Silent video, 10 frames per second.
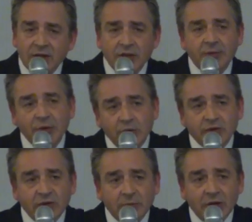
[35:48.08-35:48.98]
the
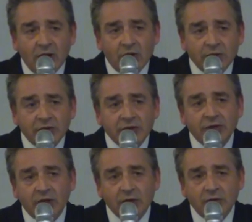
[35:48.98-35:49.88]
future belongs
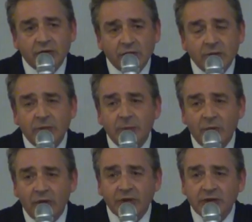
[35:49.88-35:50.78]
to those who can be
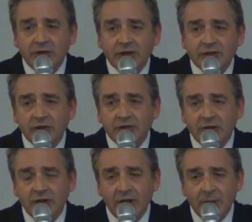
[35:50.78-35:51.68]
bothered to
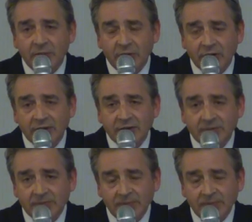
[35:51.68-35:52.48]
turn up for it.